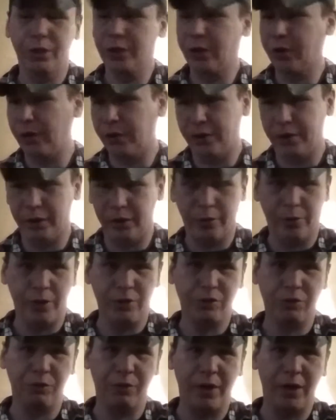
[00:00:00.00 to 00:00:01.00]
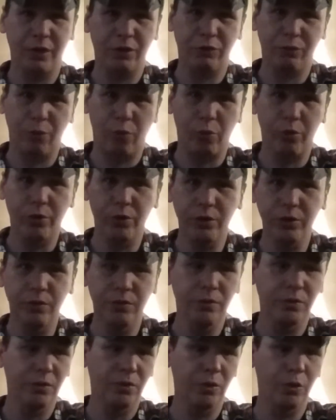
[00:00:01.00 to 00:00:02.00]
you know, an aggressive hands forward
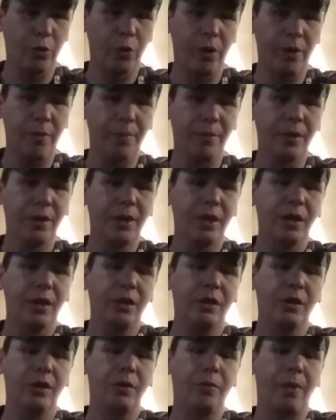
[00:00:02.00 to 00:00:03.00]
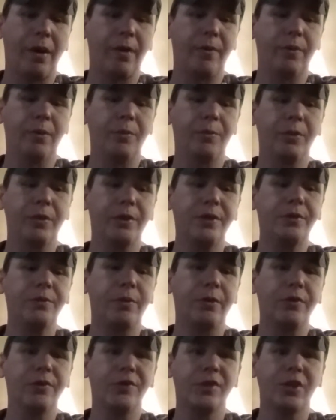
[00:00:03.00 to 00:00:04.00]
grip, then you probably want to put these
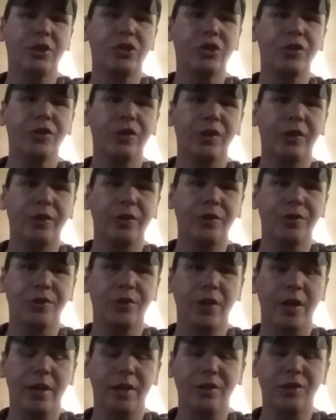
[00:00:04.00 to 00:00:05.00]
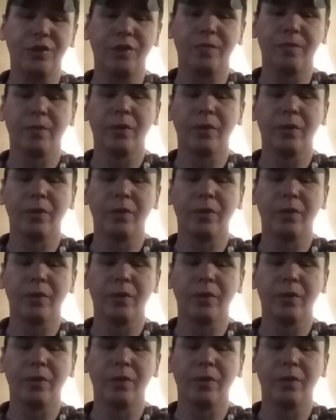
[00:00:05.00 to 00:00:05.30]
rail sections on those slots.